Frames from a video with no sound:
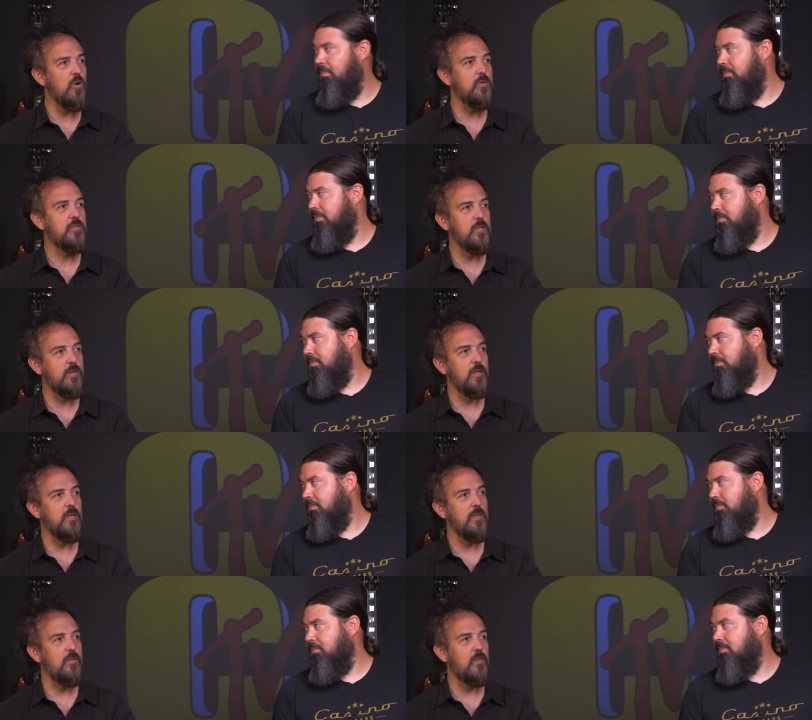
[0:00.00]
Speaker 1: to the
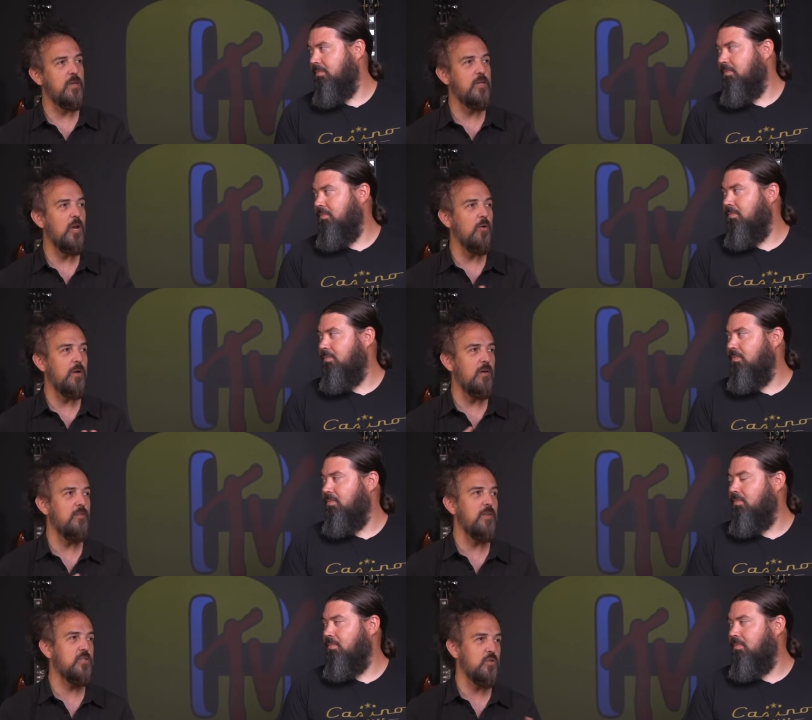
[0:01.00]
GOAT of
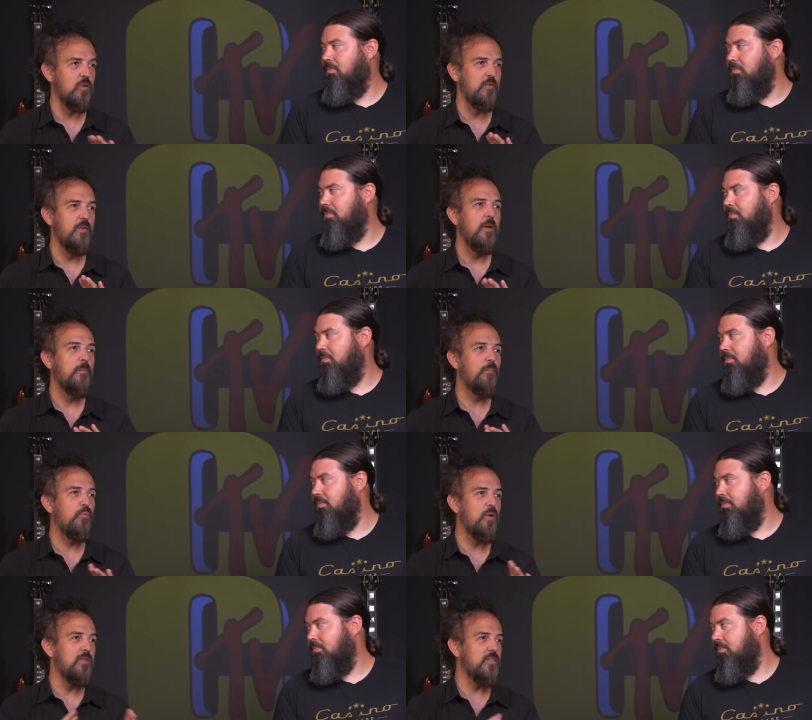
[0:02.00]
this sort of
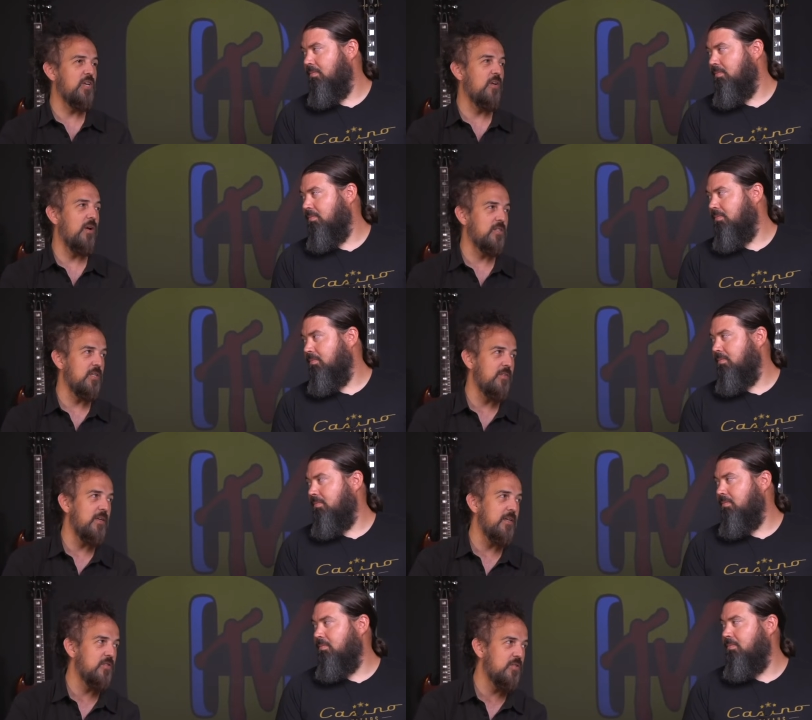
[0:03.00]
previous generation of
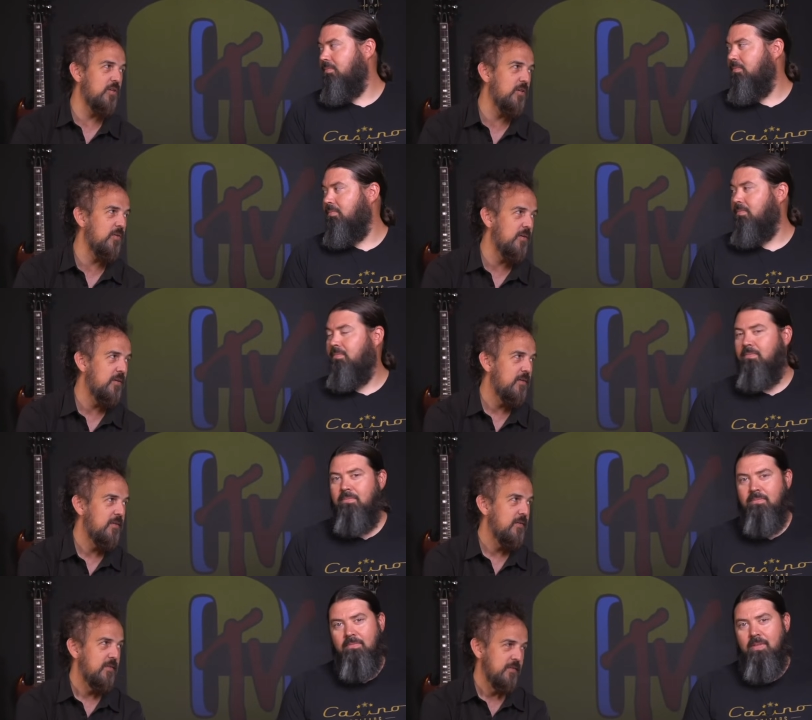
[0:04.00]
his, too.
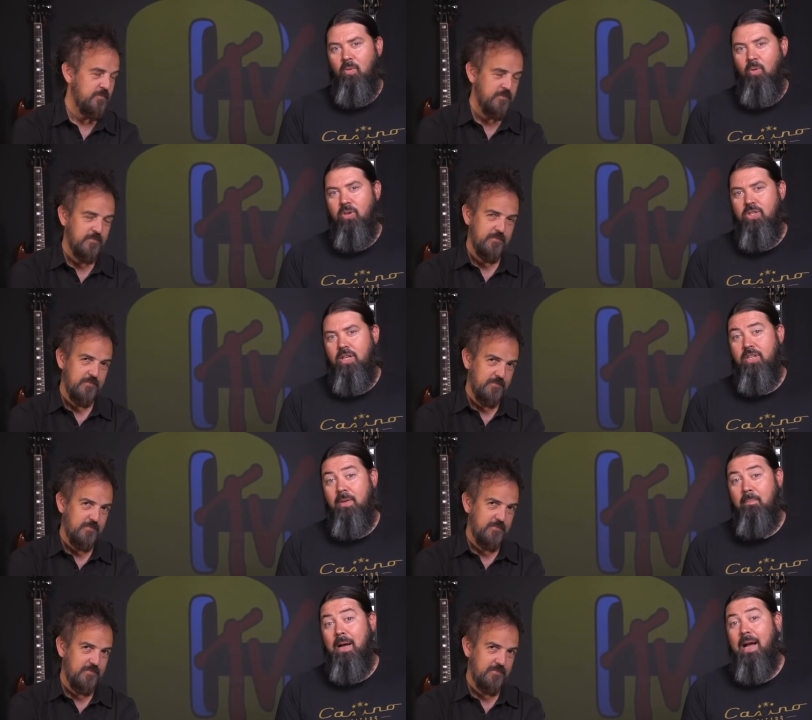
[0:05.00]
Speaker 2: We're
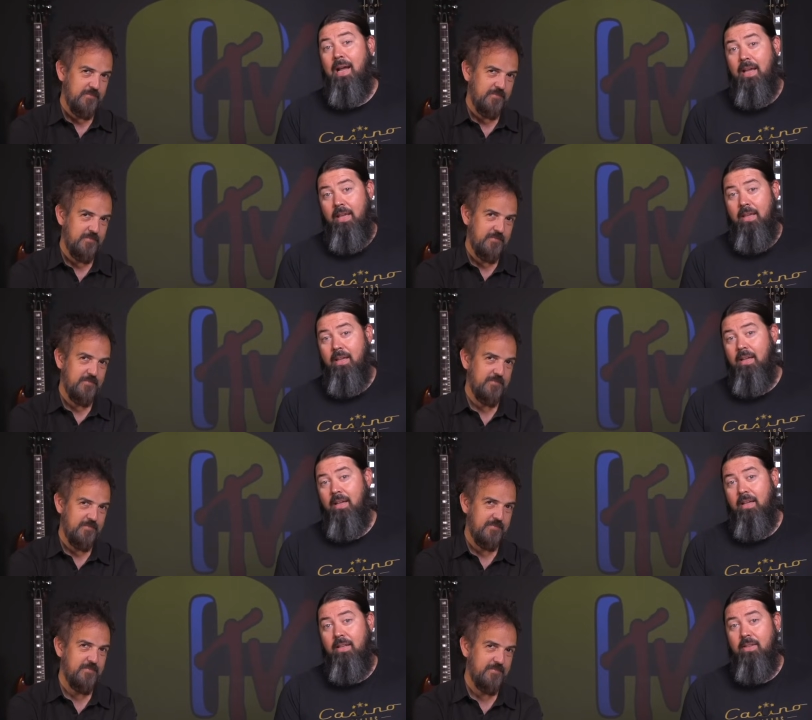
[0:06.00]
judging by
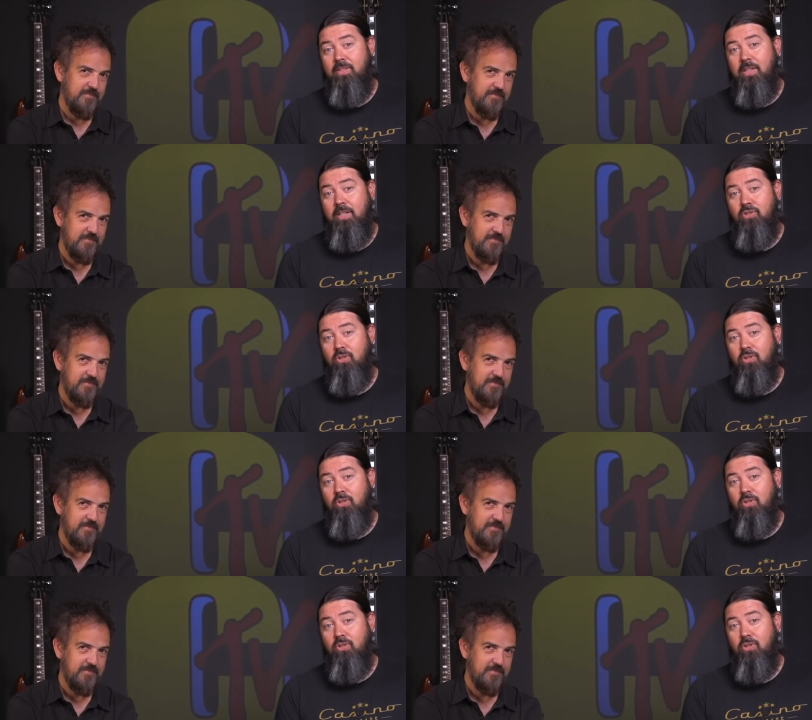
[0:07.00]
signature